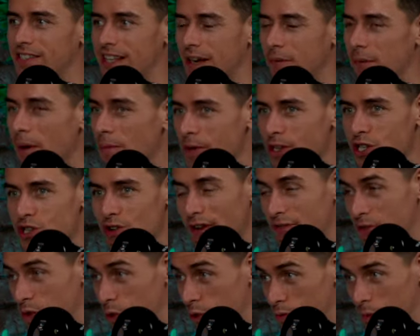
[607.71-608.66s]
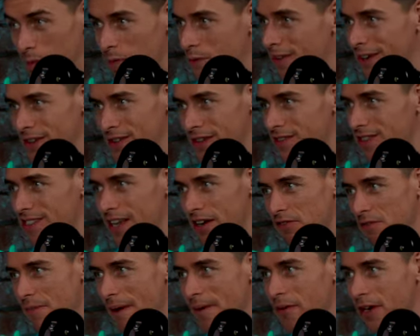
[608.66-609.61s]
So like when we travelled, when we were around
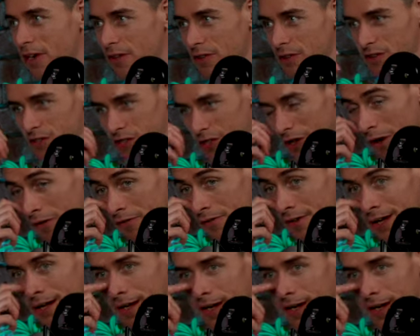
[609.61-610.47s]
South America and stuff,